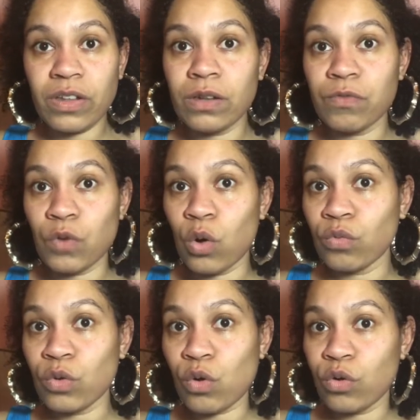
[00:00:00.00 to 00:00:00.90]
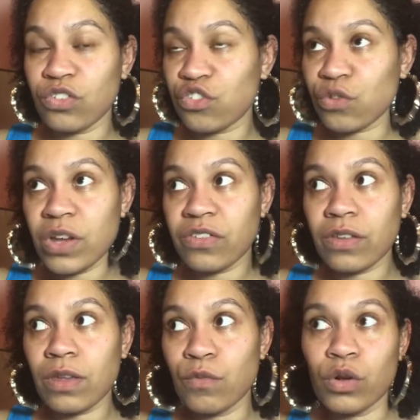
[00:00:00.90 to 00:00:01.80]
and the phone would cause stress,
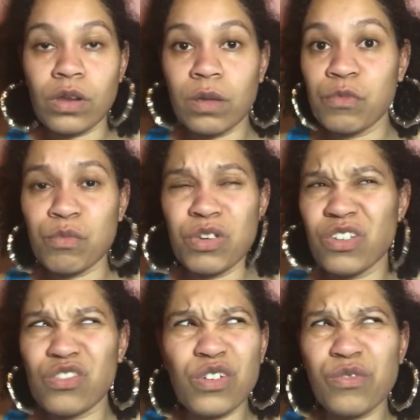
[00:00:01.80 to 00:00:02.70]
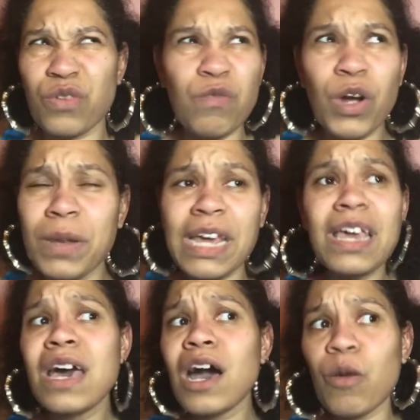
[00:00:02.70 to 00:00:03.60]
and he wanted him to be in a stress-free environment, like
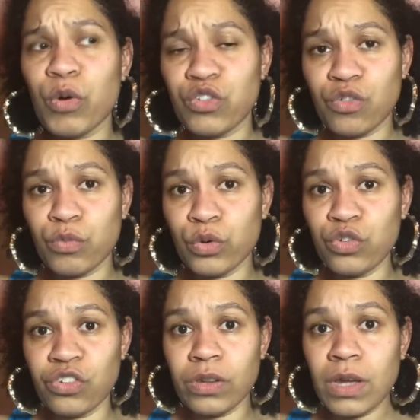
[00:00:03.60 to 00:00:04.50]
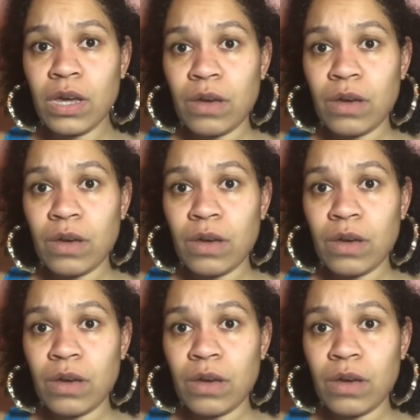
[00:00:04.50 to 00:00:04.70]
a bunch of bullshit.